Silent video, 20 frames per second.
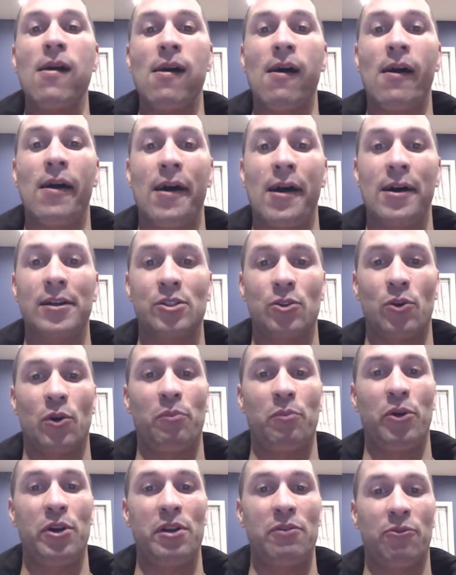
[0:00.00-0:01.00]
So a
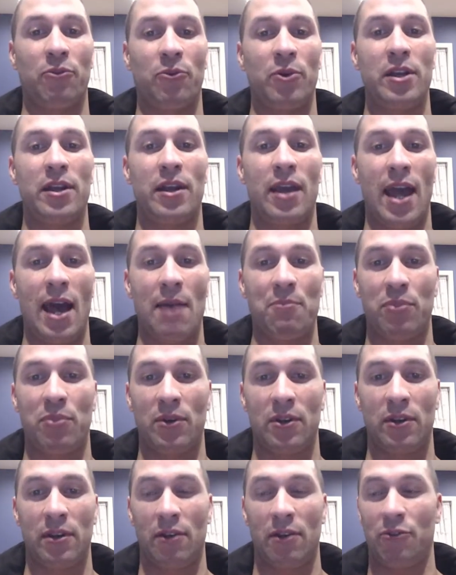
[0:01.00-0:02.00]
brief recap
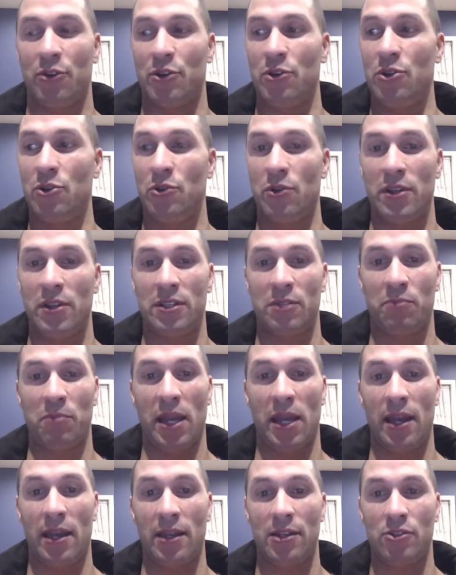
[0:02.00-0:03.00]
if you're new to this
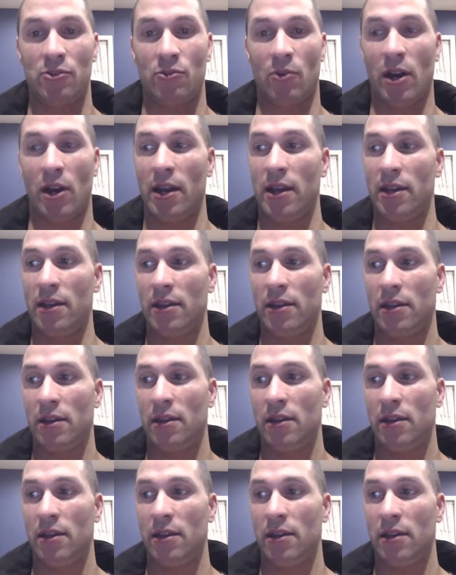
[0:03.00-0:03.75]
page, right?